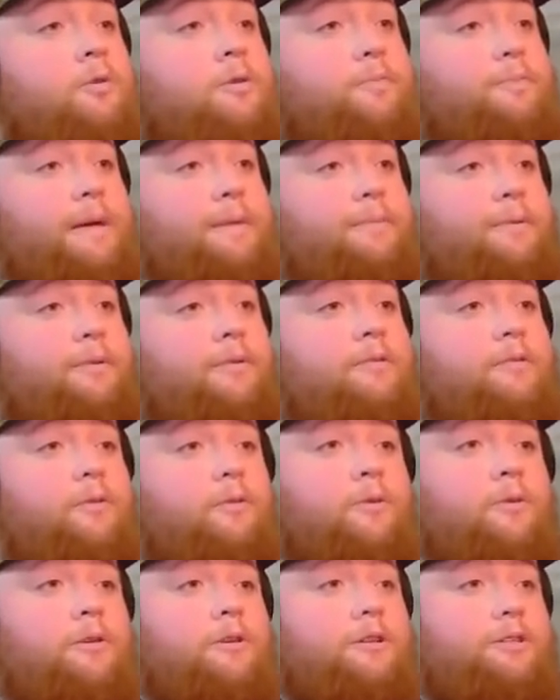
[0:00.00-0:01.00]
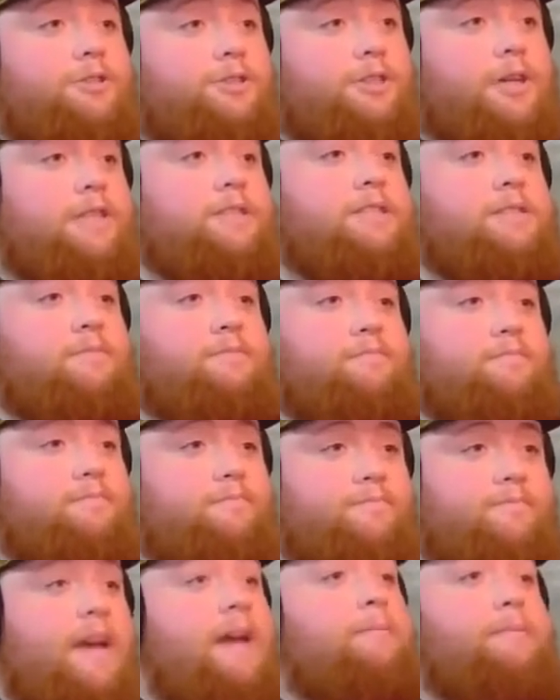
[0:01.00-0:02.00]
people. Or just
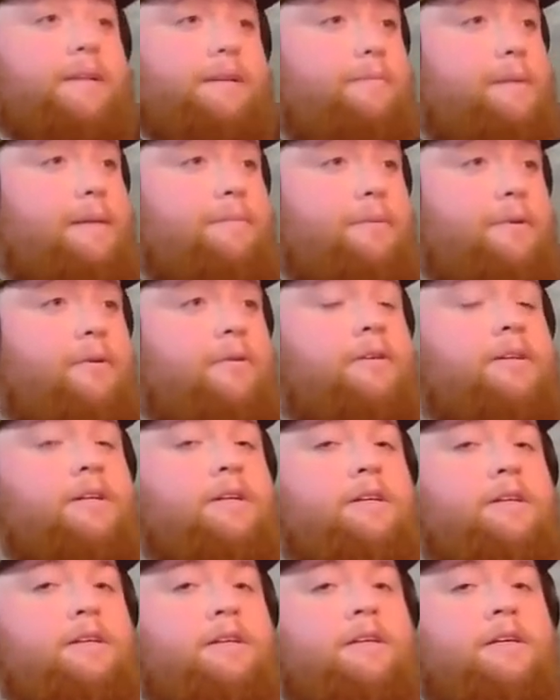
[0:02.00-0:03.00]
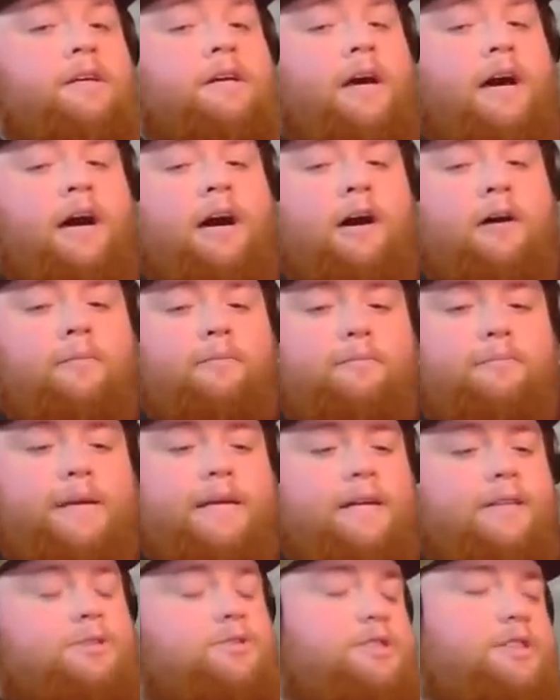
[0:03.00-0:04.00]
family people.
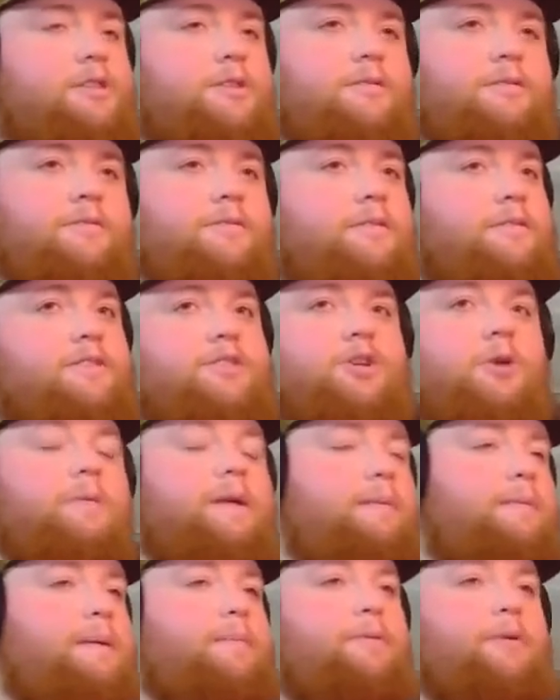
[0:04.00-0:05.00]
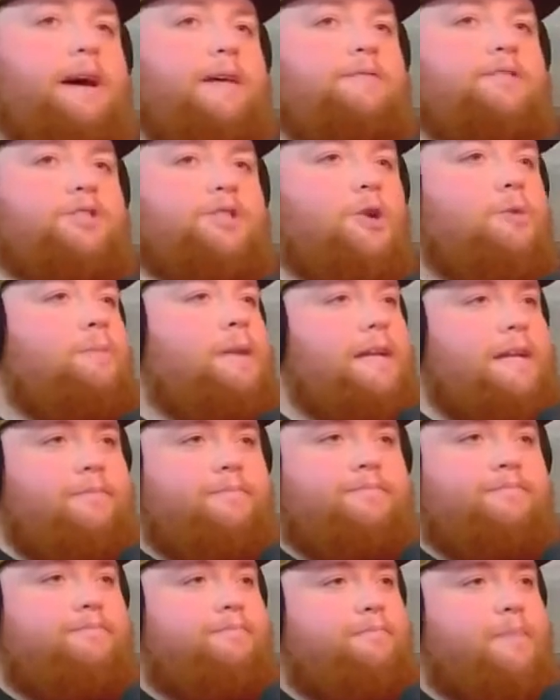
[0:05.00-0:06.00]
Because so many people have so many
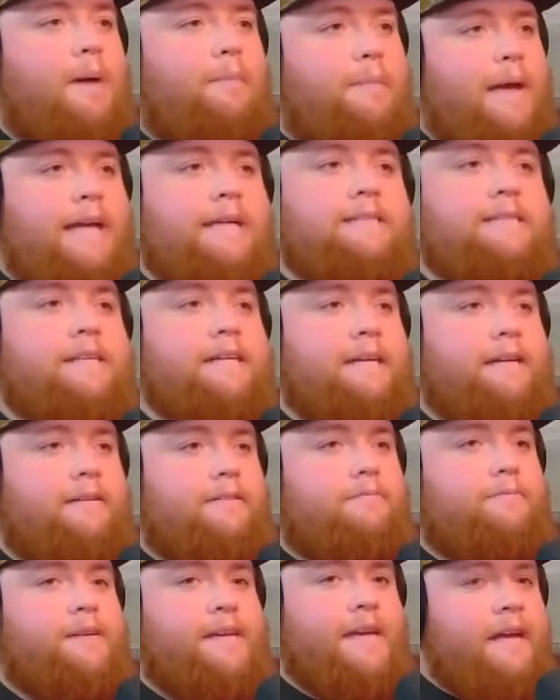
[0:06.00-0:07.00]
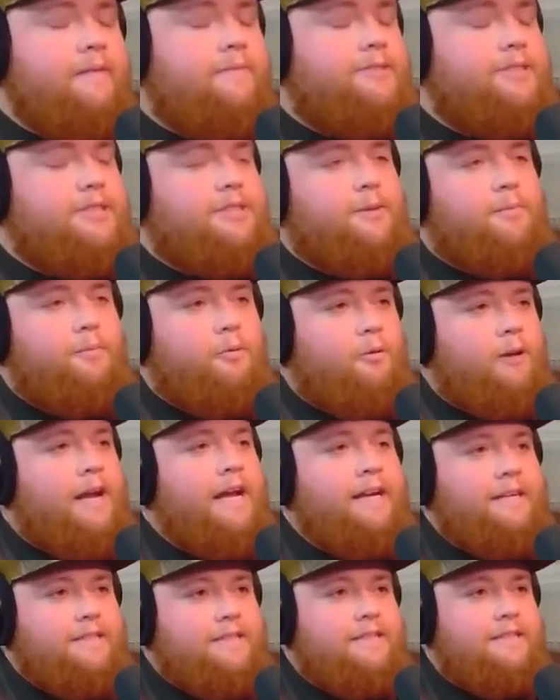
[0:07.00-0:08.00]
amazing gifts to
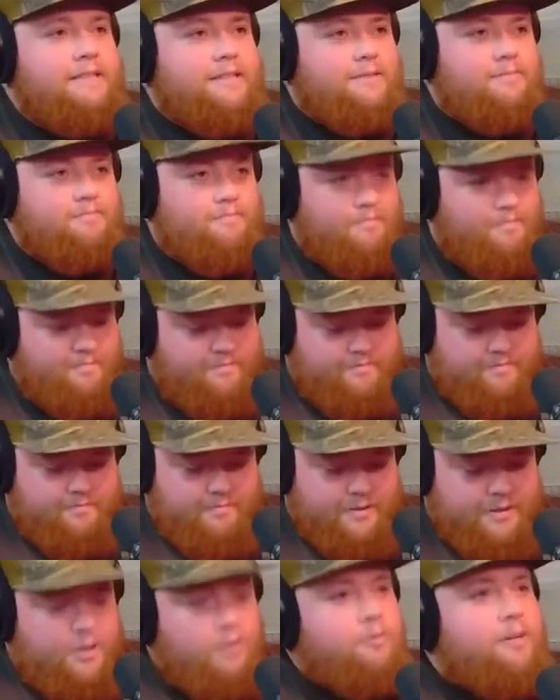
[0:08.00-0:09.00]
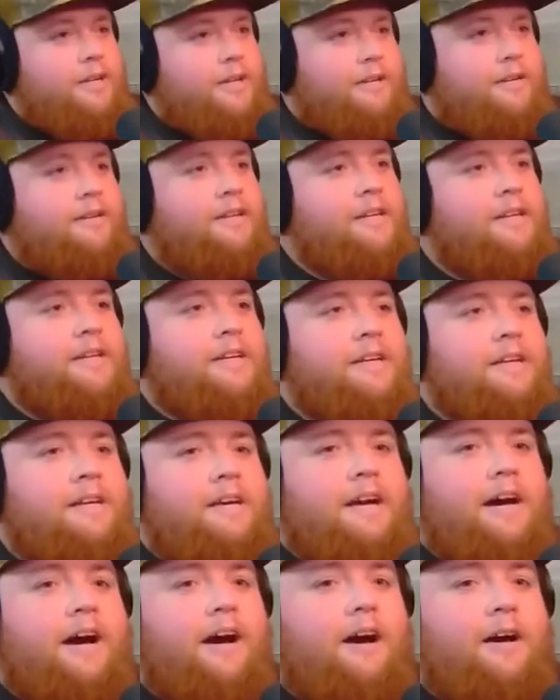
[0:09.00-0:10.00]
bring to this union
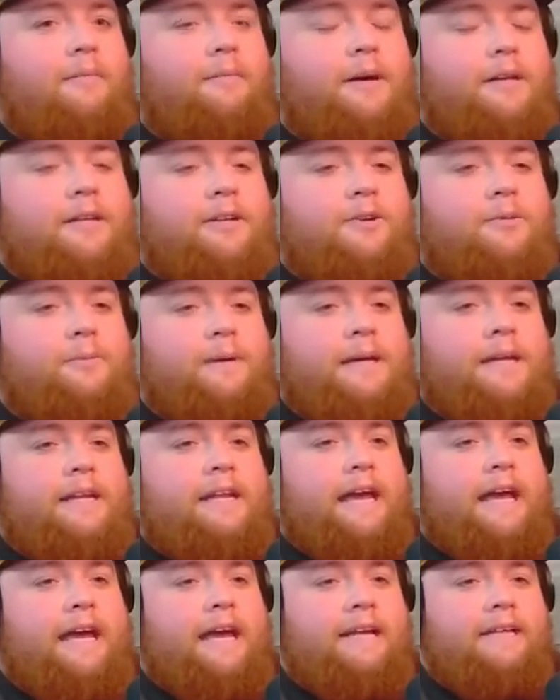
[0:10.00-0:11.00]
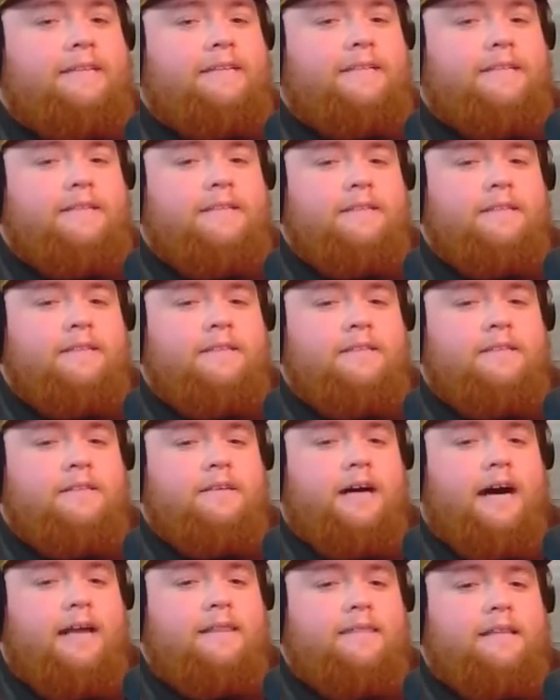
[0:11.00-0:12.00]
a little bit. And
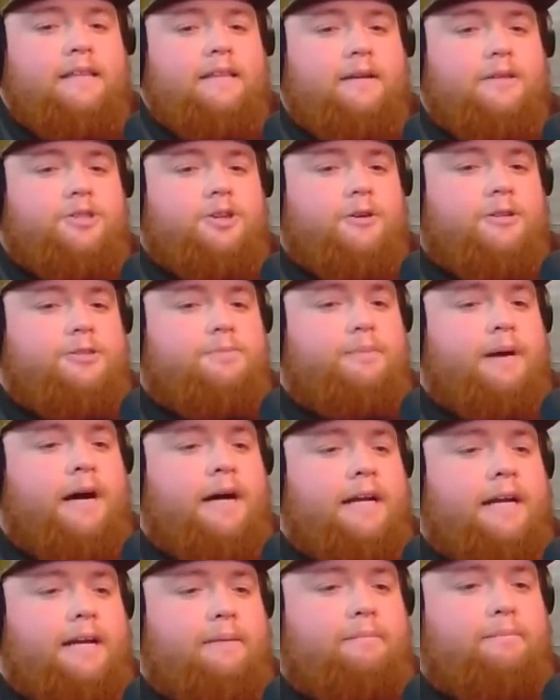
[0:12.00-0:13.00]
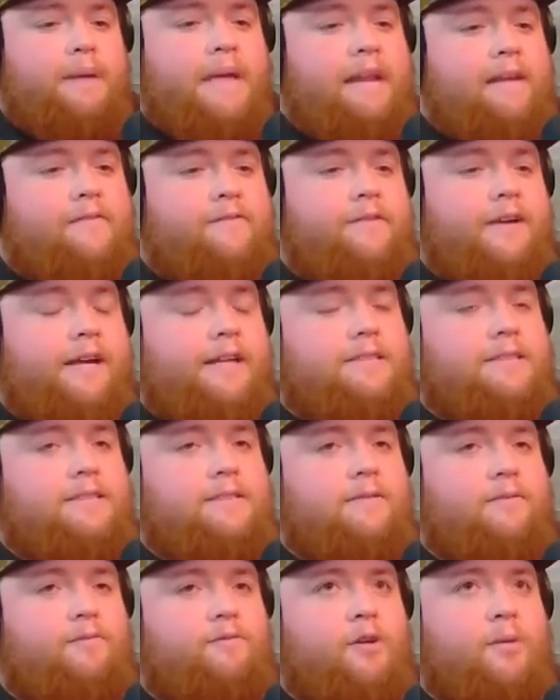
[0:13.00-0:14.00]
I think the church body
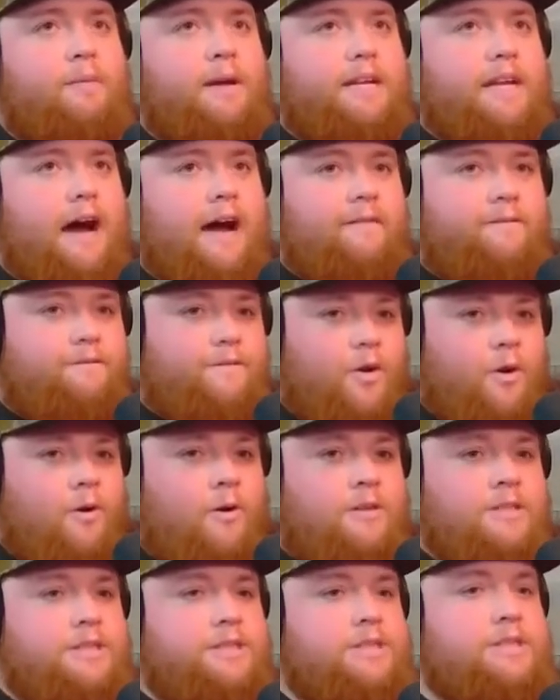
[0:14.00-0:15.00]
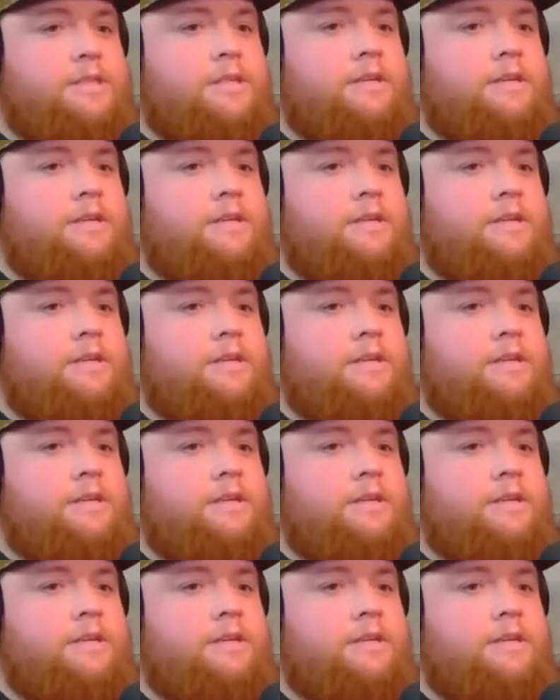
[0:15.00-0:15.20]
benefits from a diverse